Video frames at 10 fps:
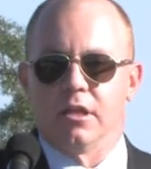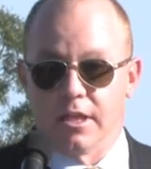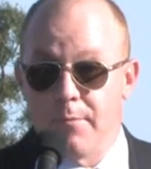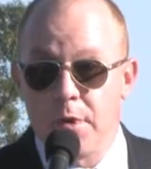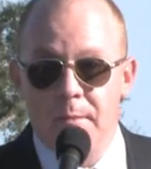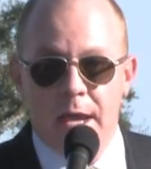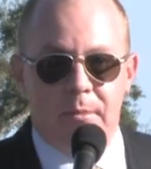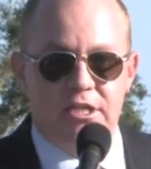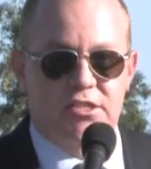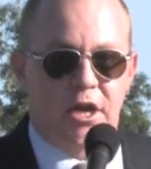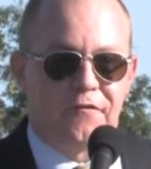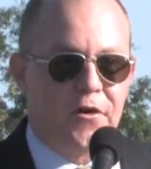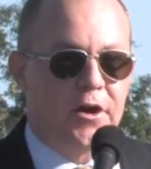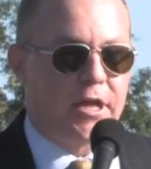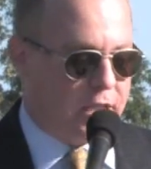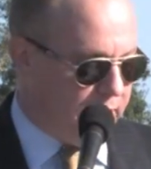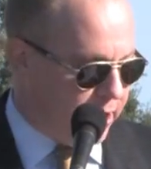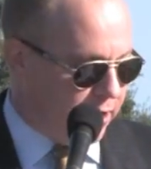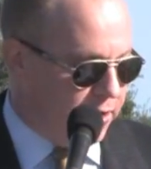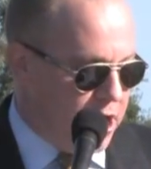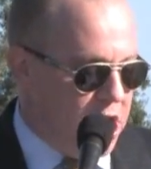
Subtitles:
Let me make myself very clear.